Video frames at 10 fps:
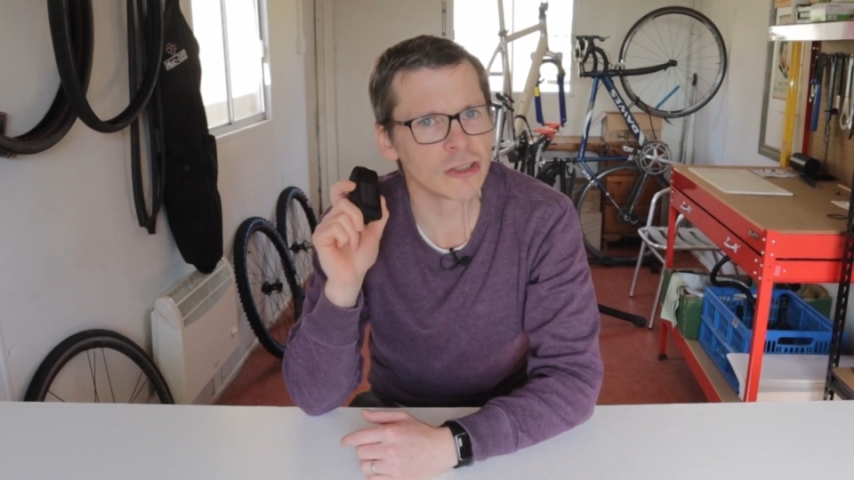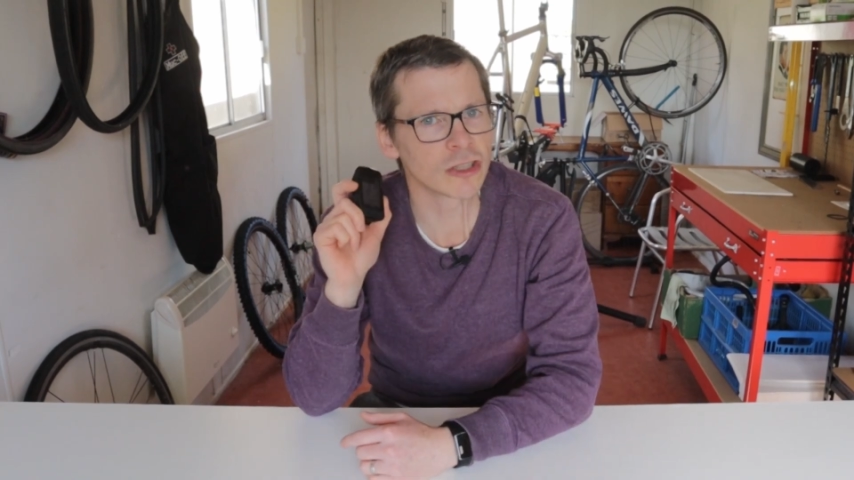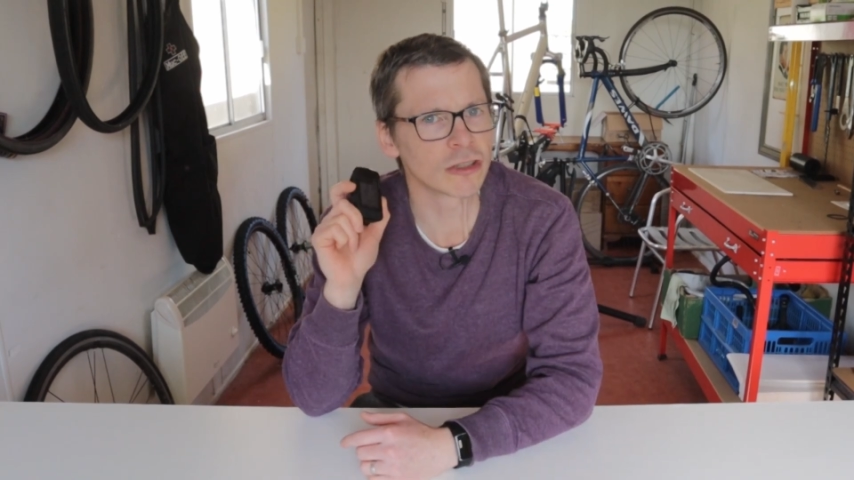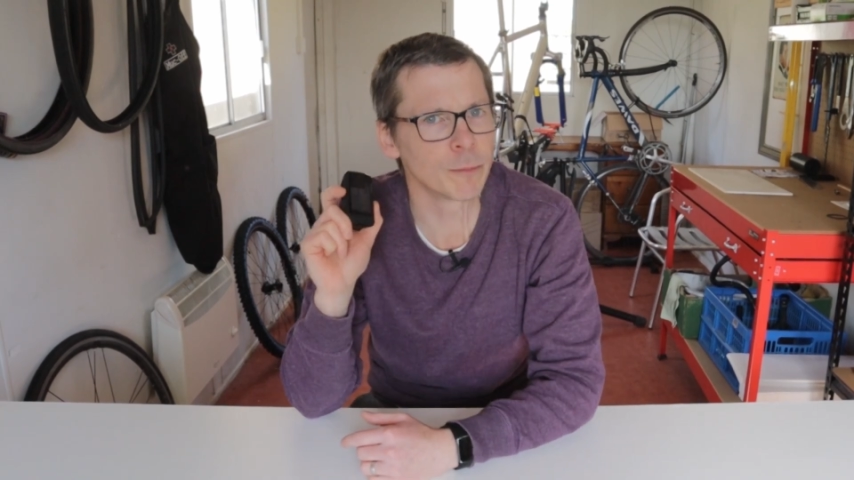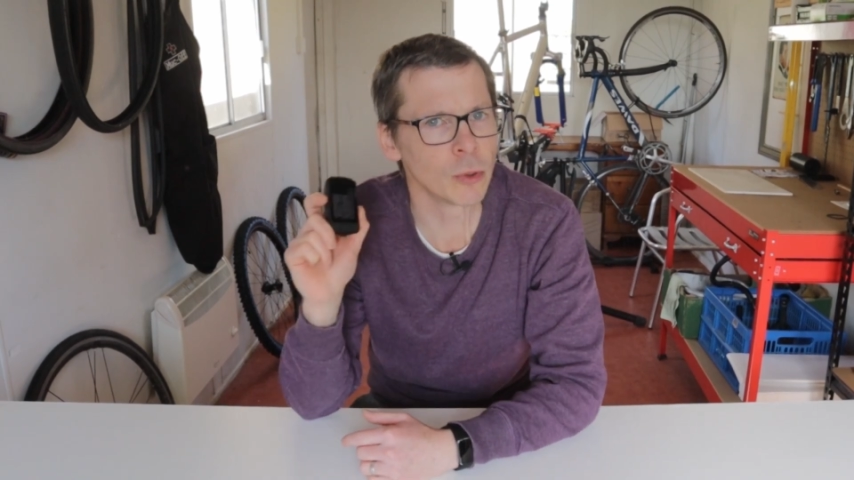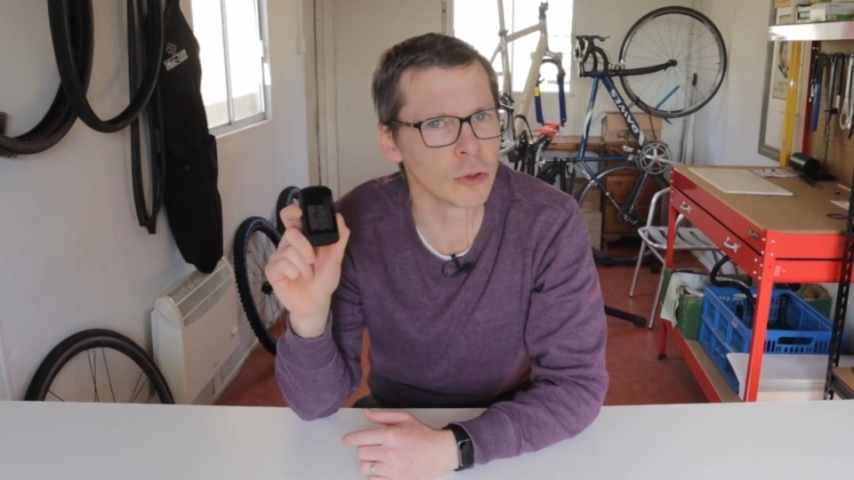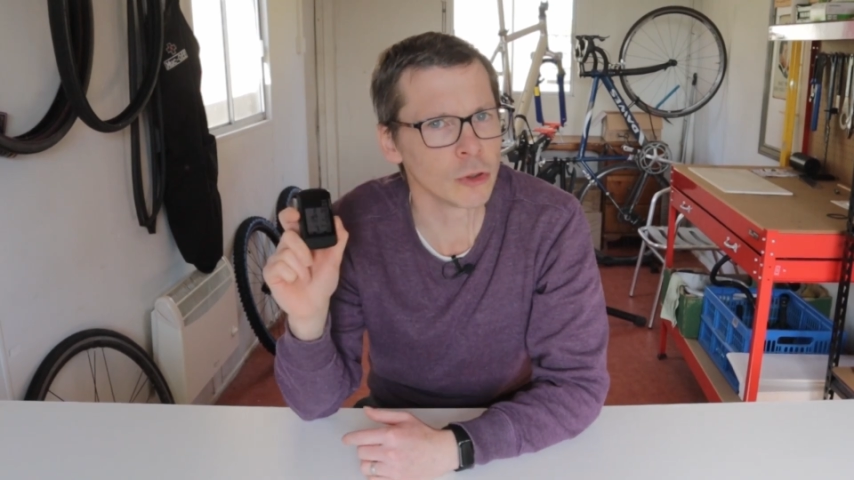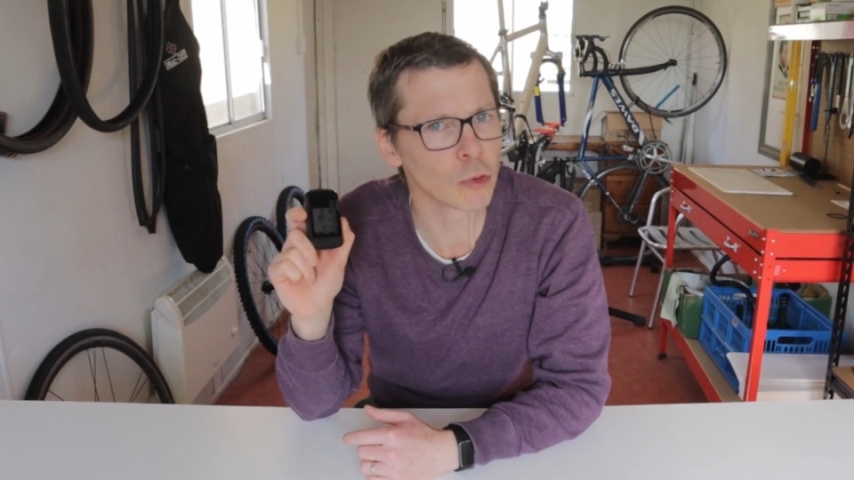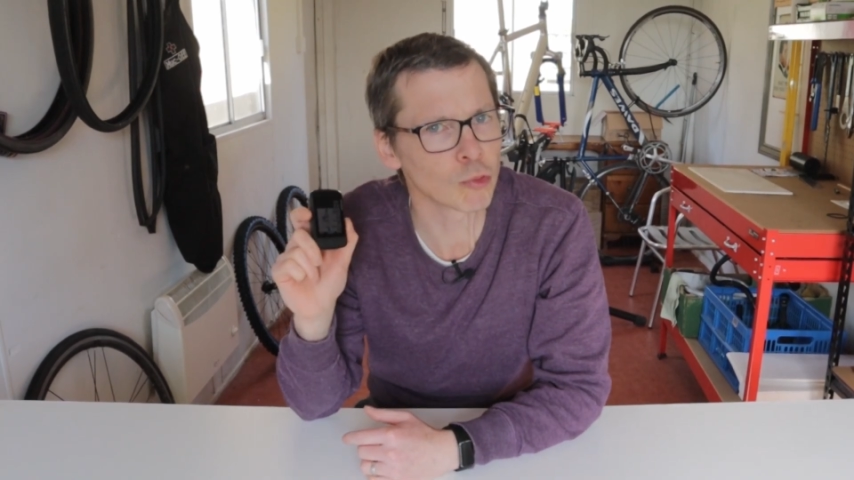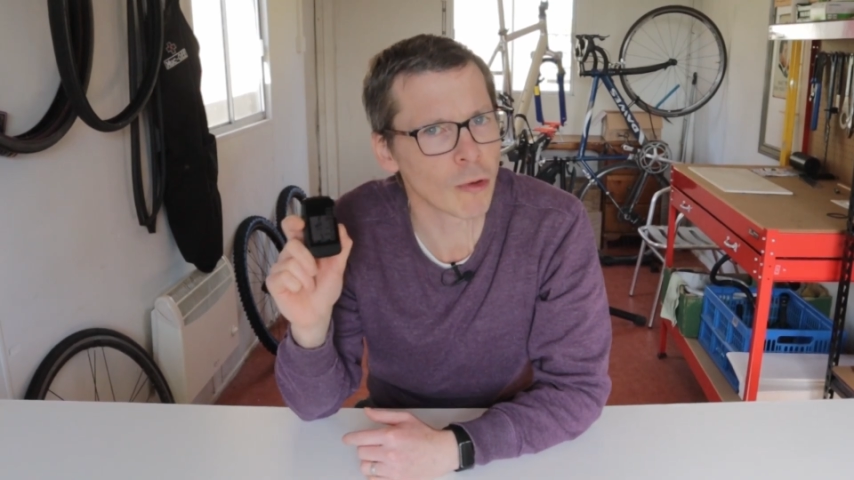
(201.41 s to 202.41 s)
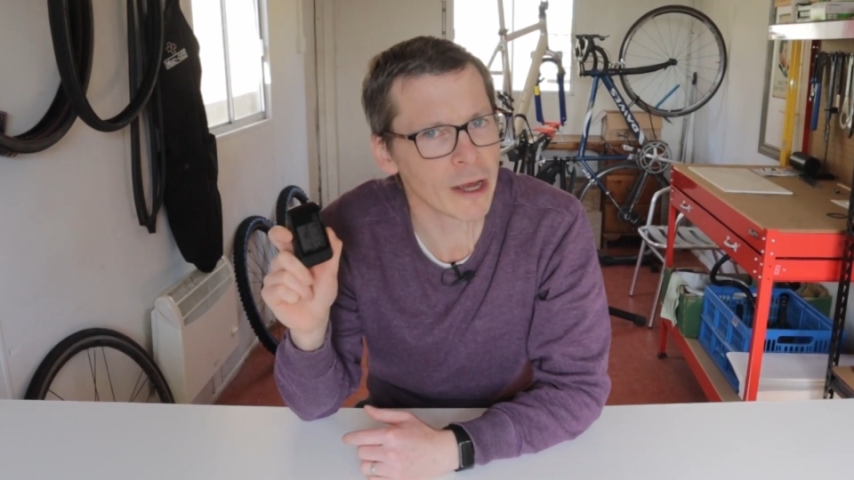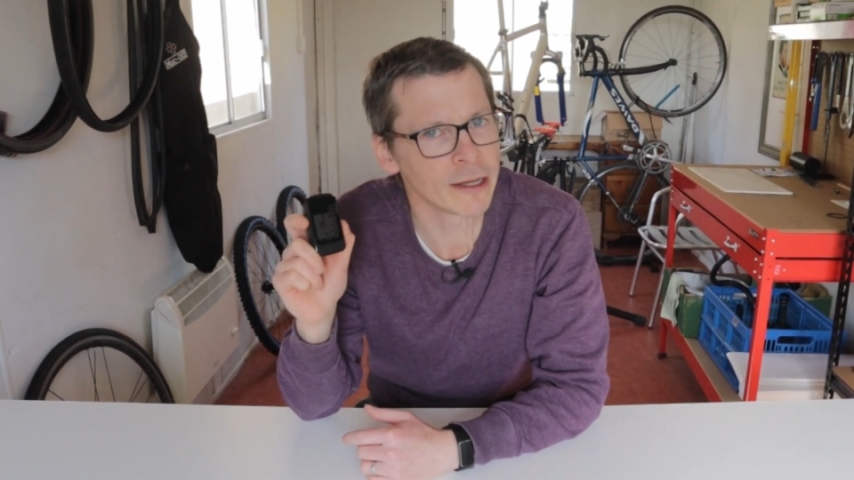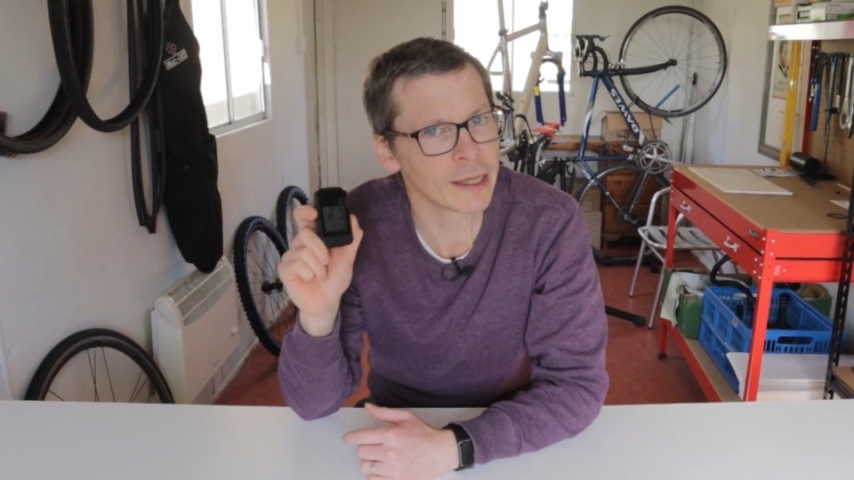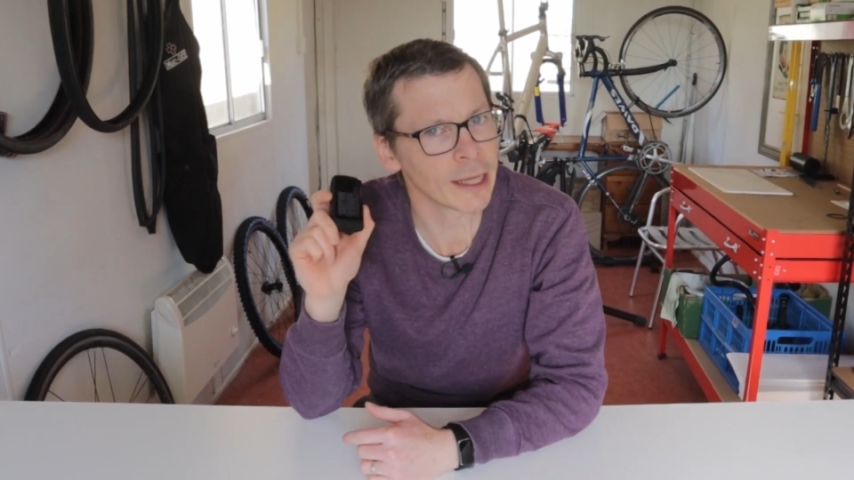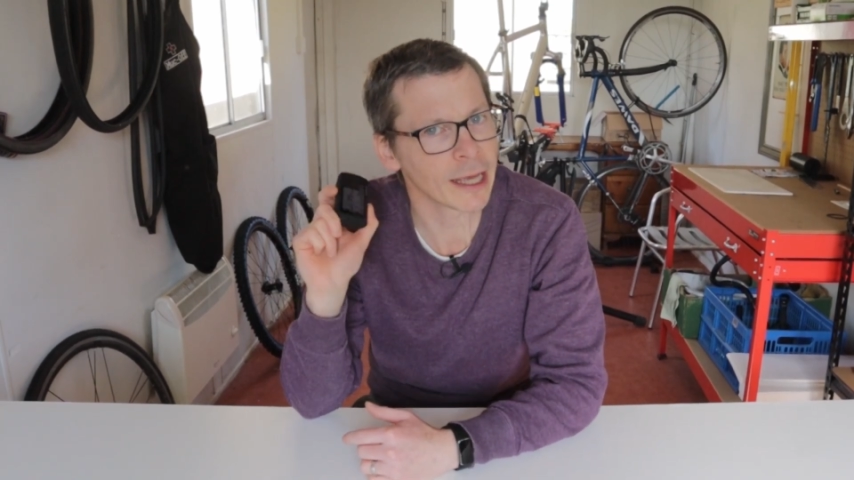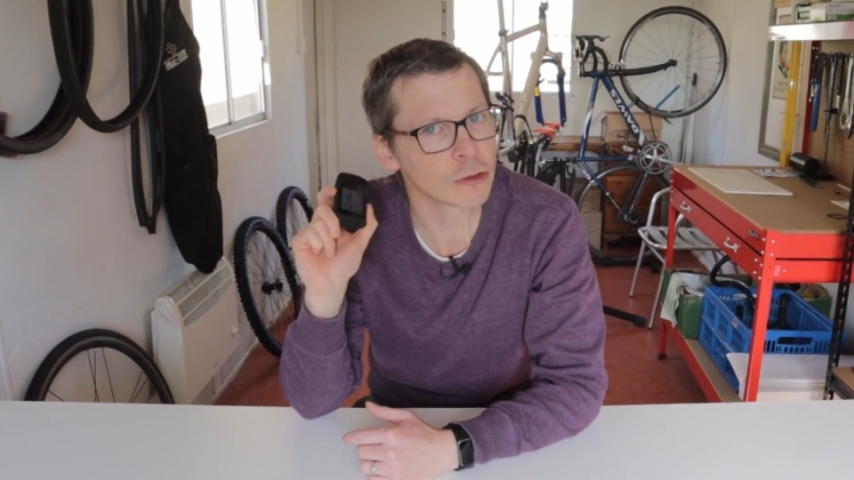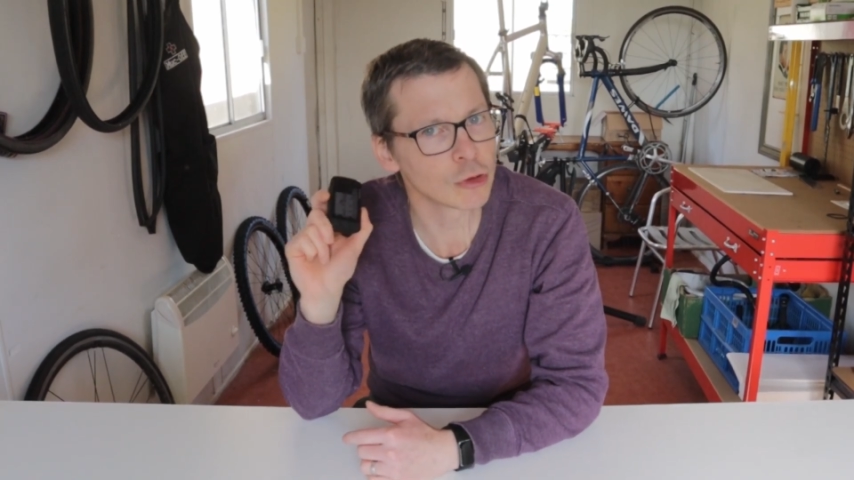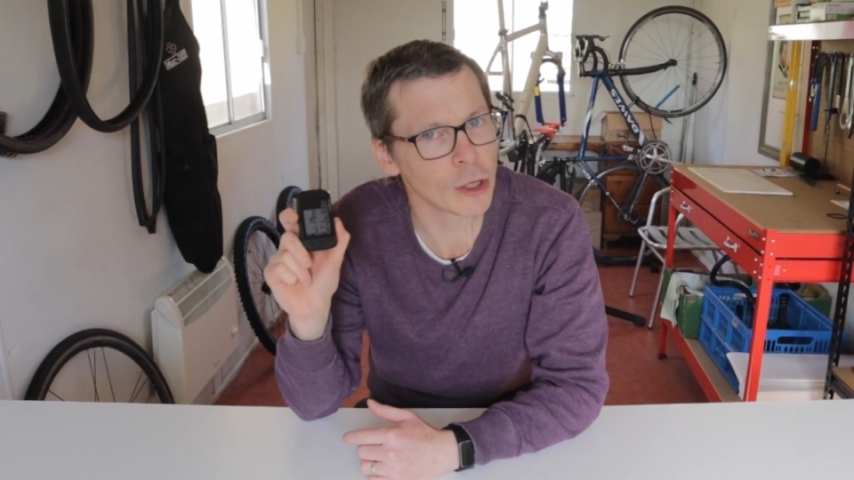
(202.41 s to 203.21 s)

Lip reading: to support your riding and